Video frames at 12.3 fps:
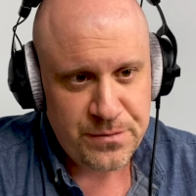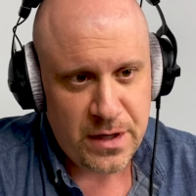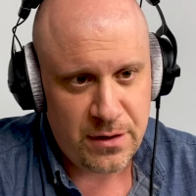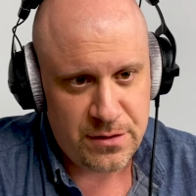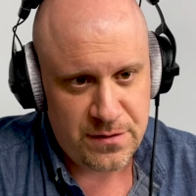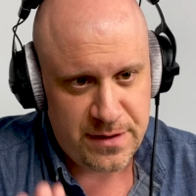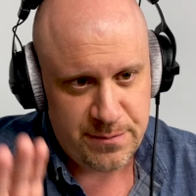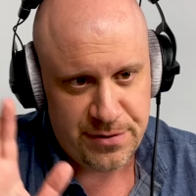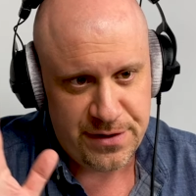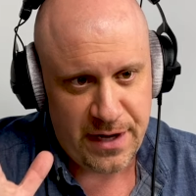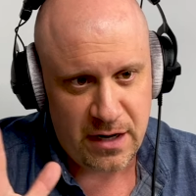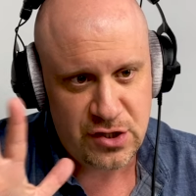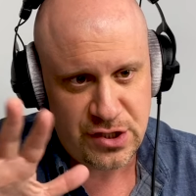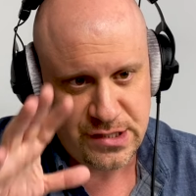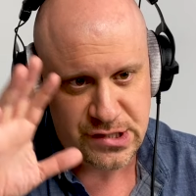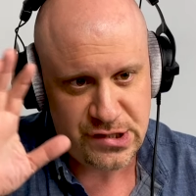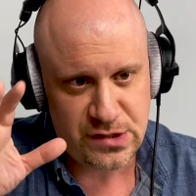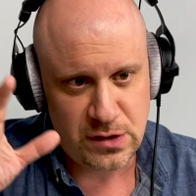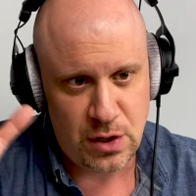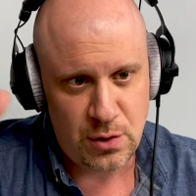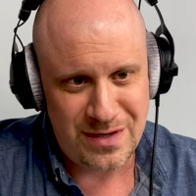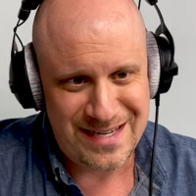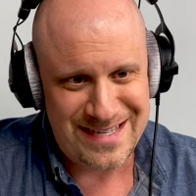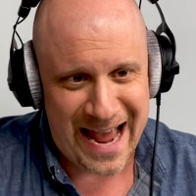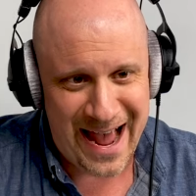other than production,
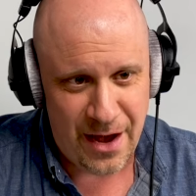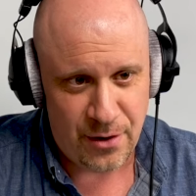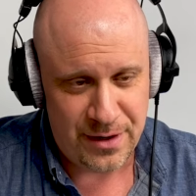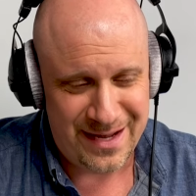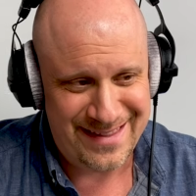slowed down,